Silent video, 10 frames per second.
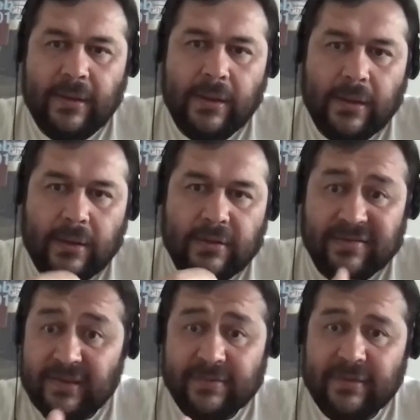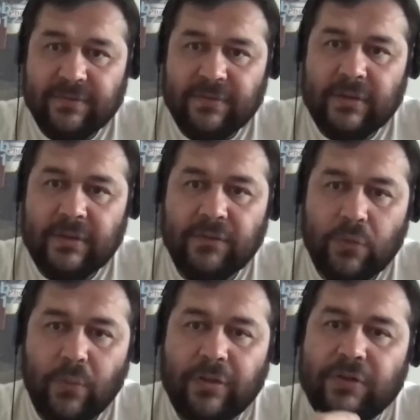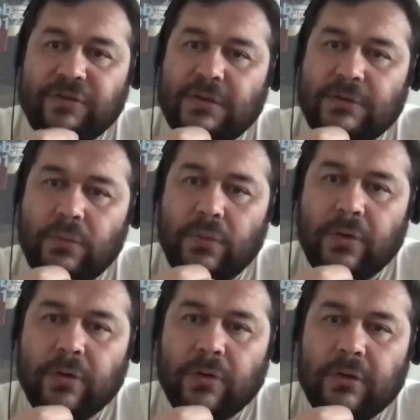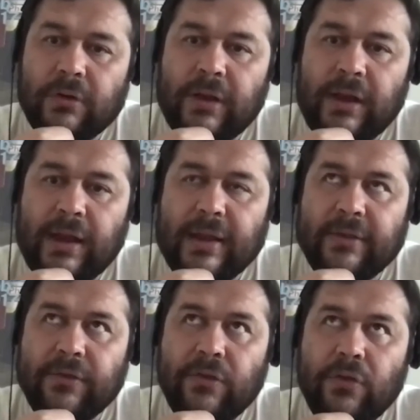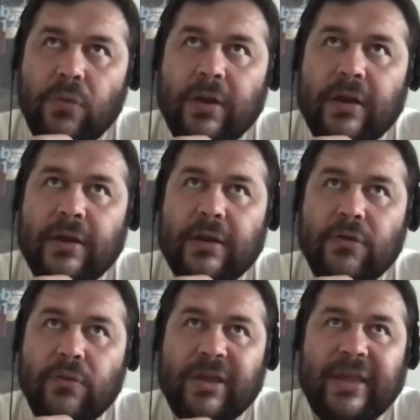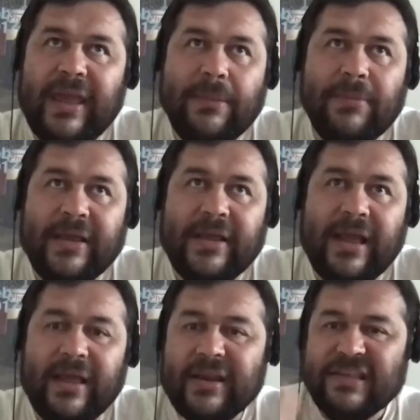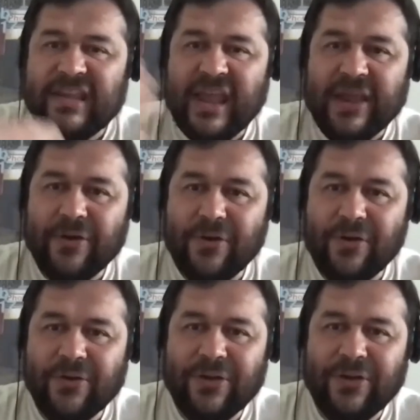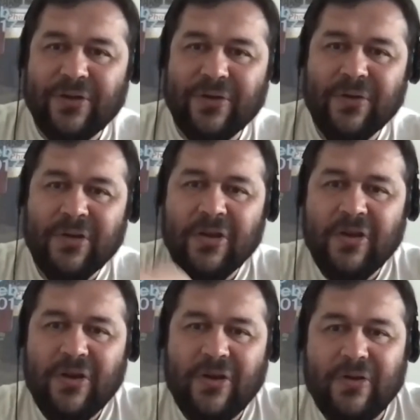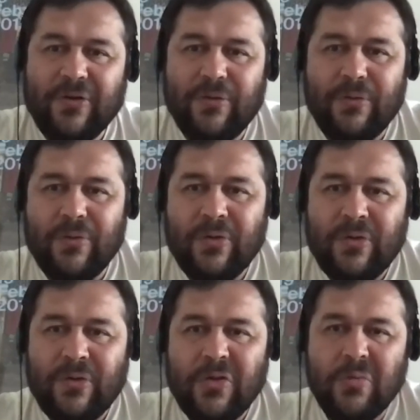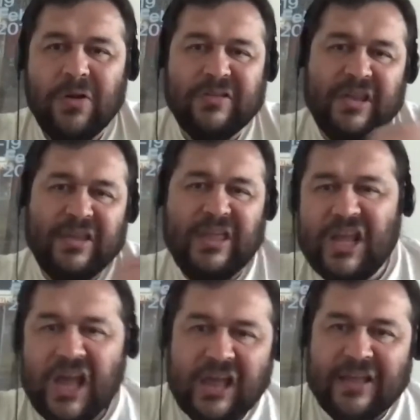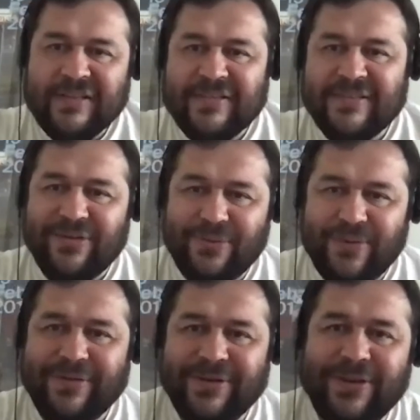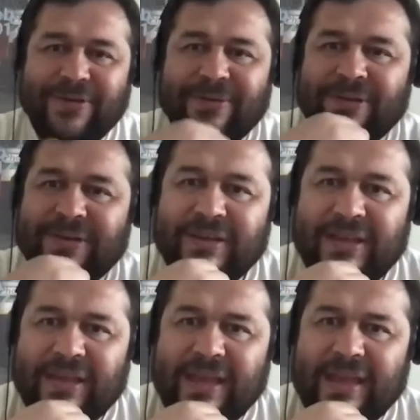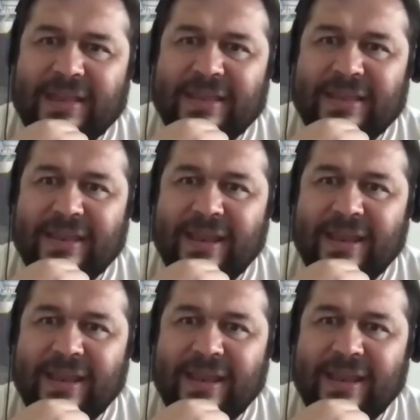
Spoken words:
and the 60s, if you wanted to change the world, like you became like a guerrillero, you know, or you were taking guns and whatever, you know, and